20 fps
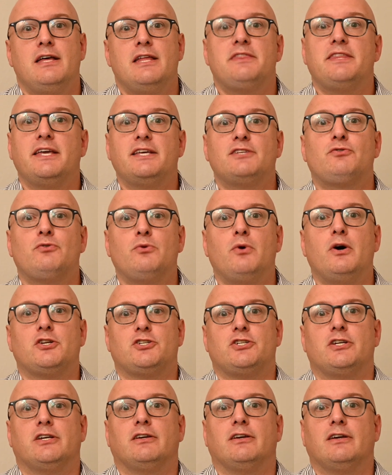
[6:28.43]
Thanks for
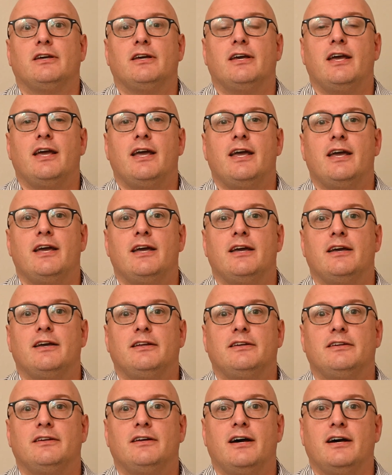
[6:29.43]
watching,
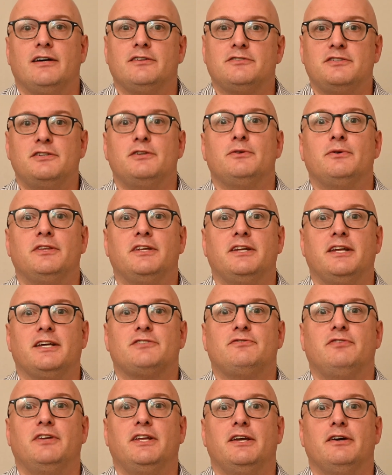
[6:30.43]
and I'll see you in the
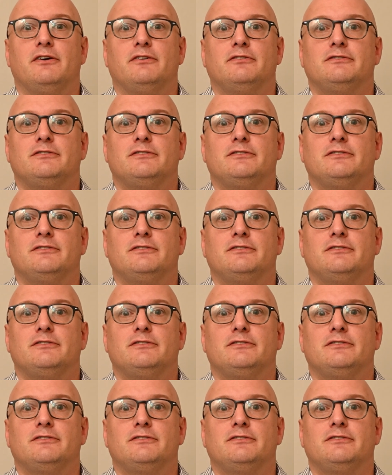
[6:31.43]
next video.